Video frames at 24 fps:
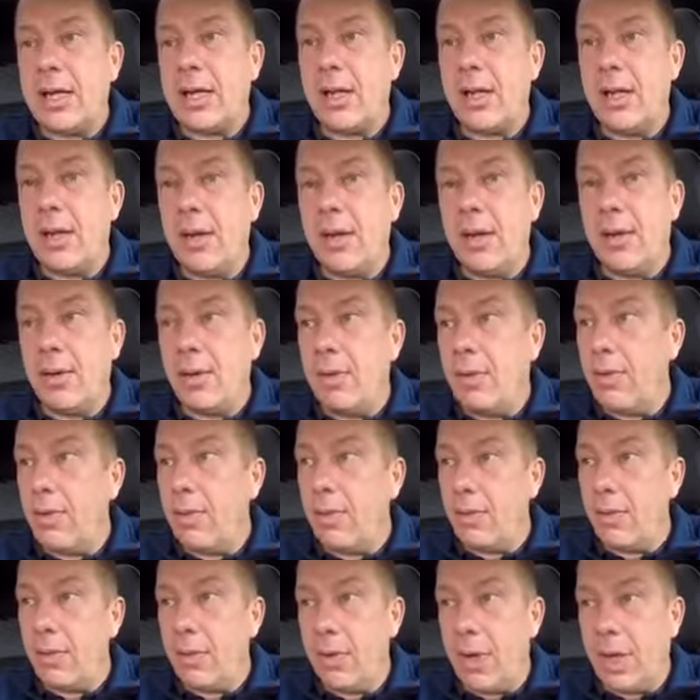get
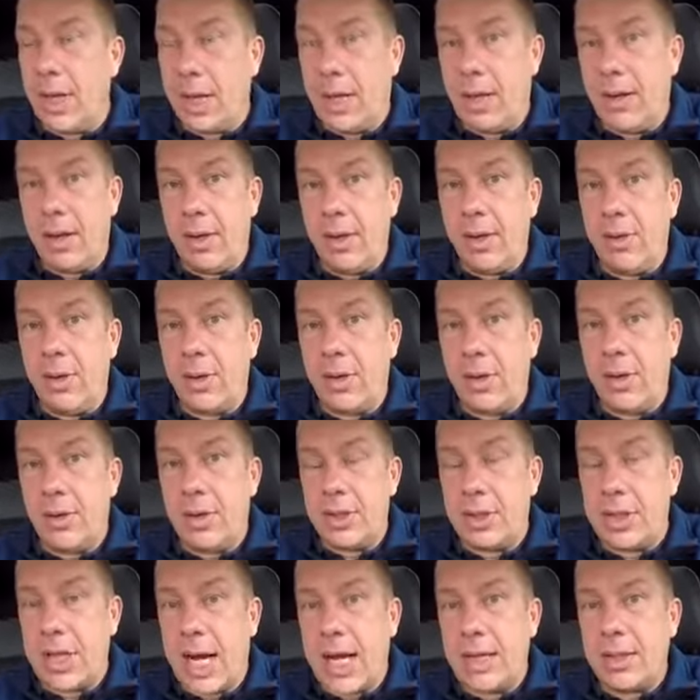
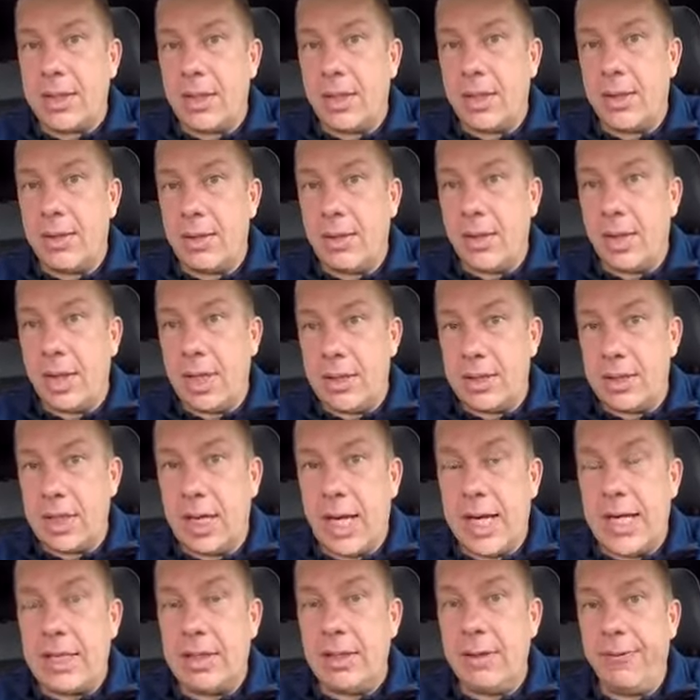the charger, the
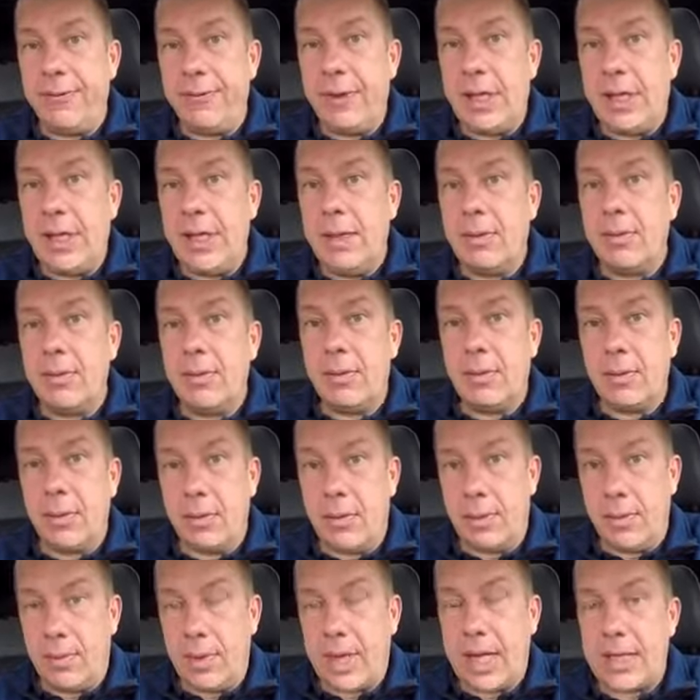installation fee,
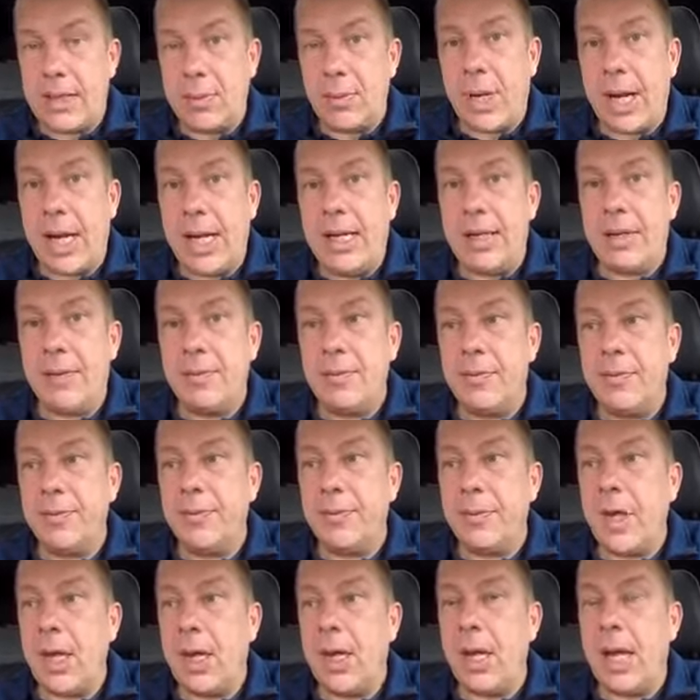that's paid,
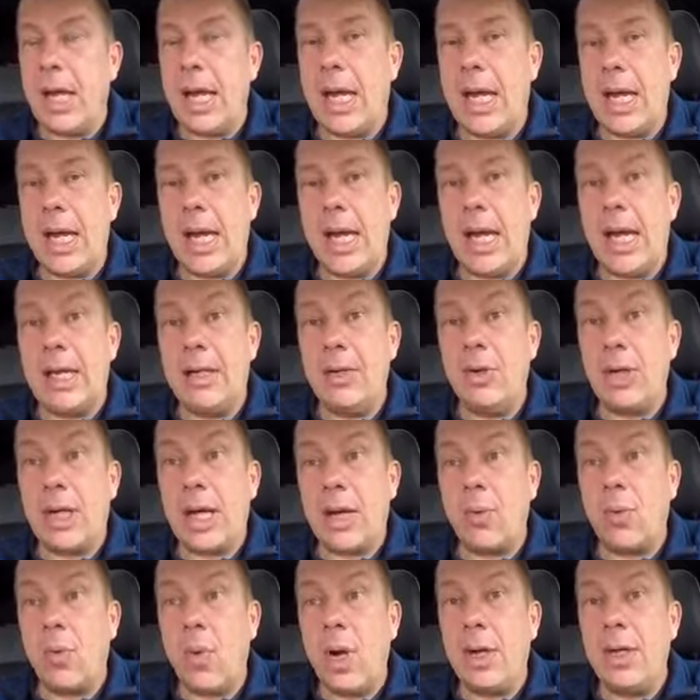and you
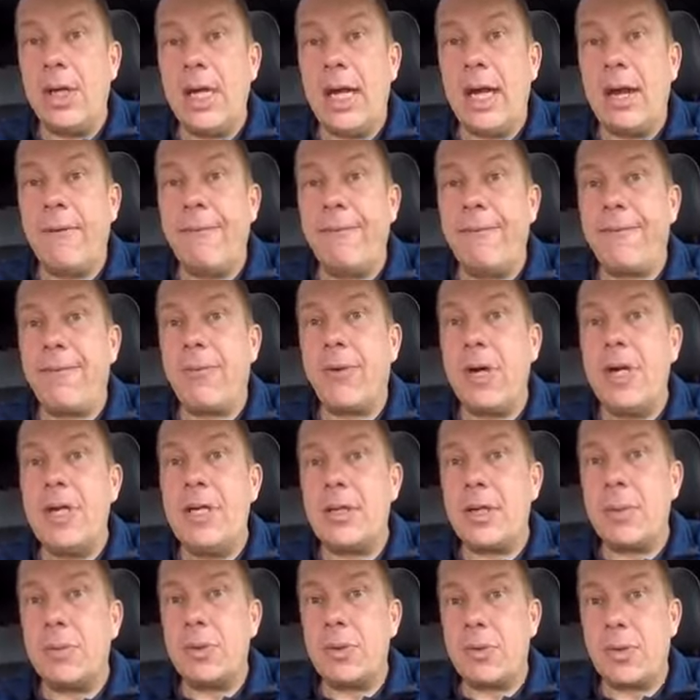get 1 year free
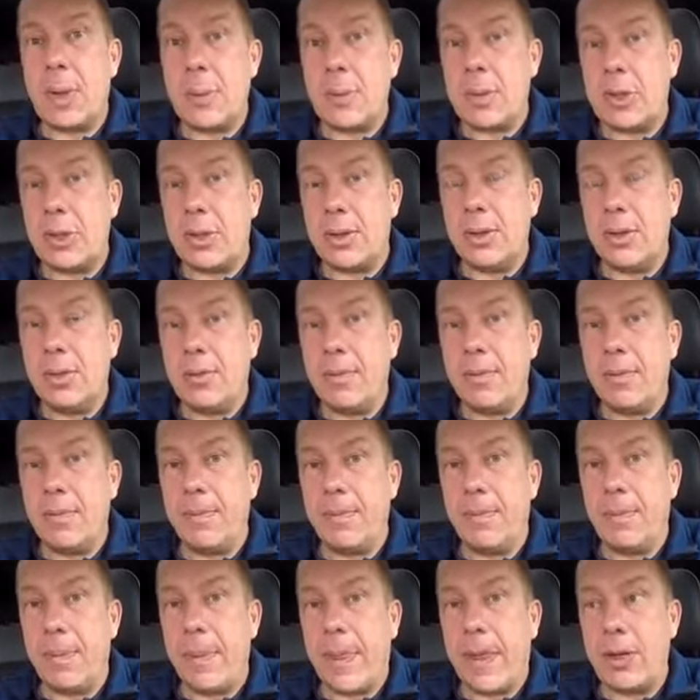subscription.
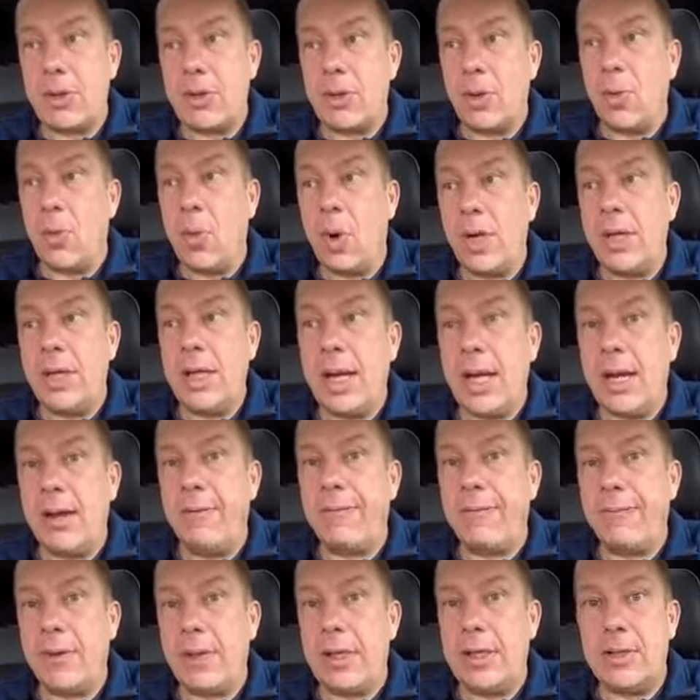So 1
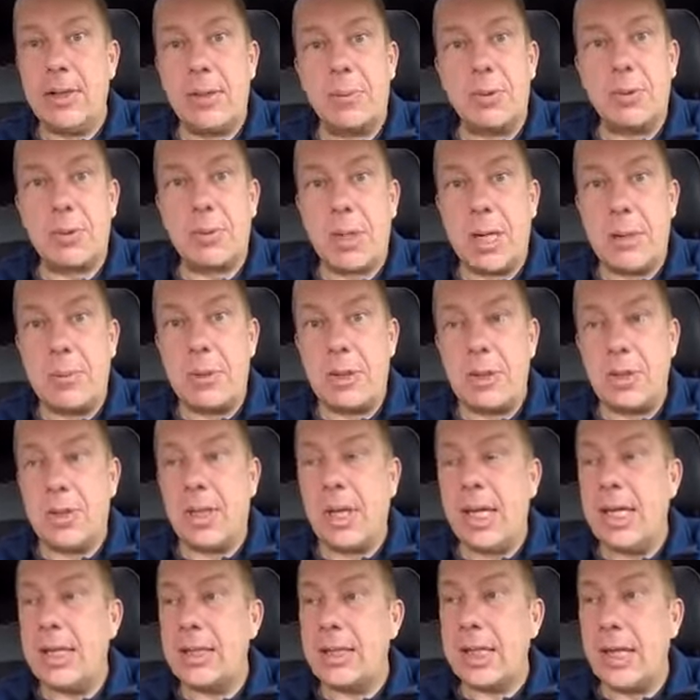year free subscription
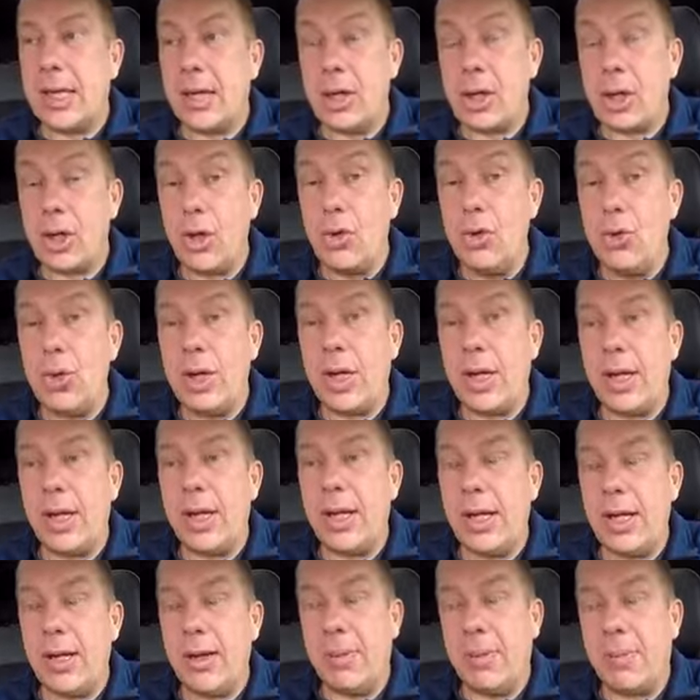is included
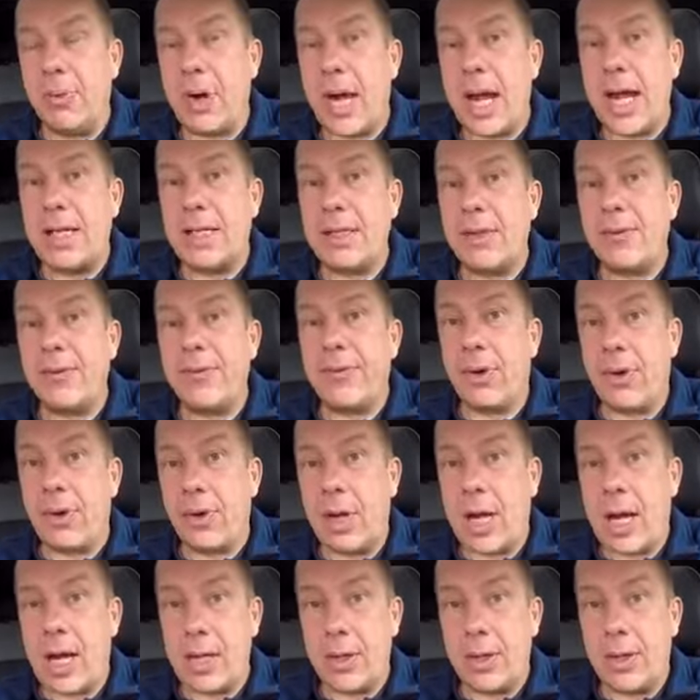in the price
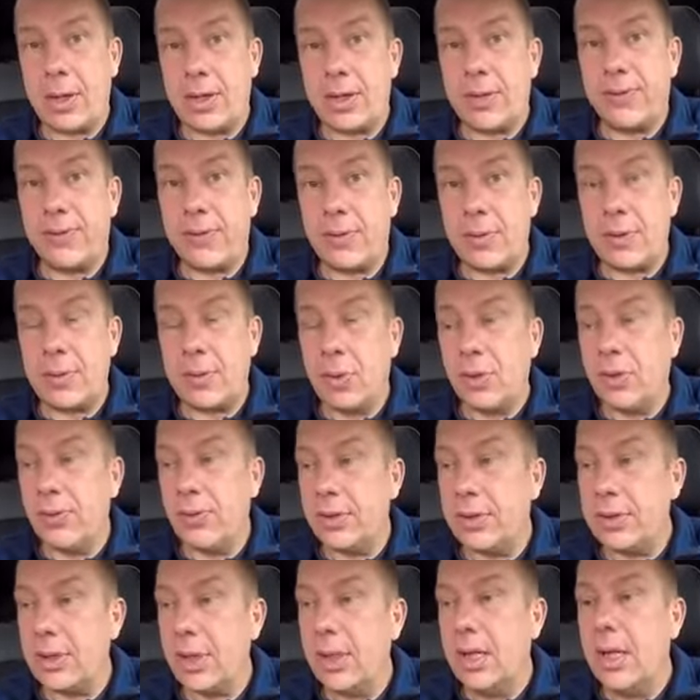for us first
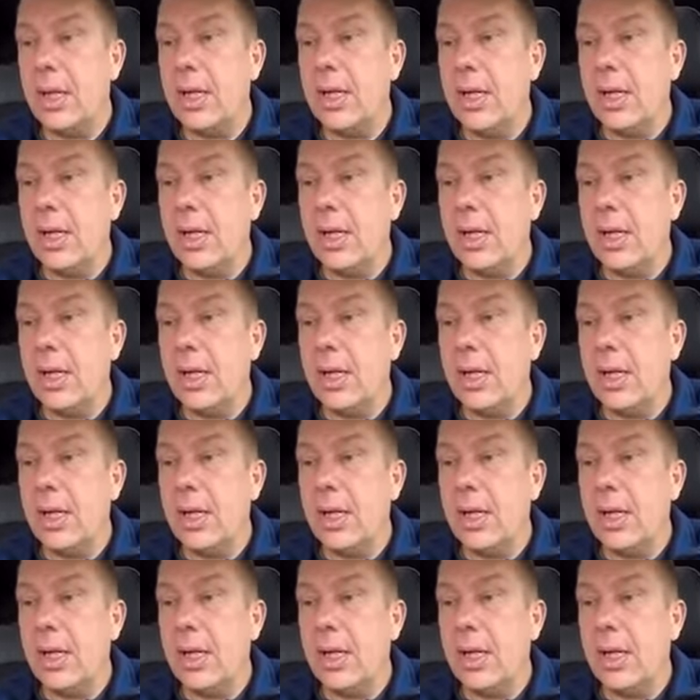movers.